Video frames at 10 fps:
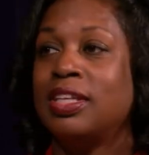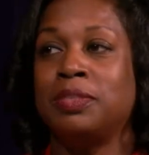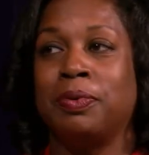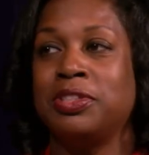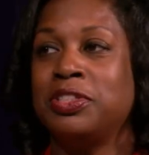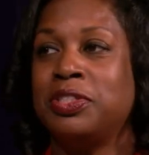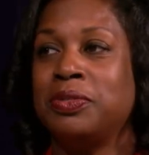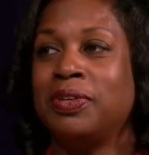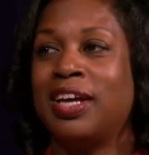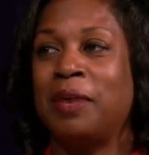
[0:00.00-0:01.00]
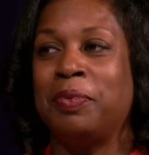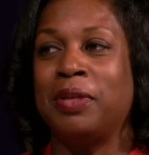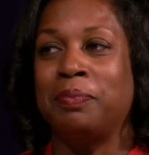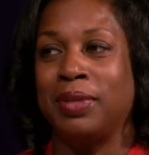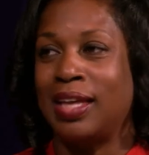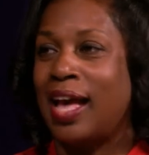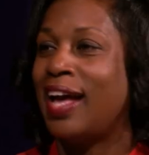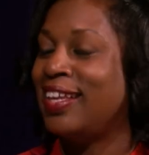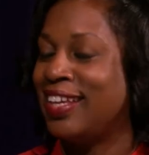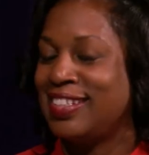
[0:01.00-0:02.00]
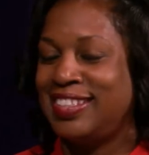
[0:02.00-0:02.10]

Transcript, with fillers: spoke to Stu. Is he going to be over there? Uh, yes,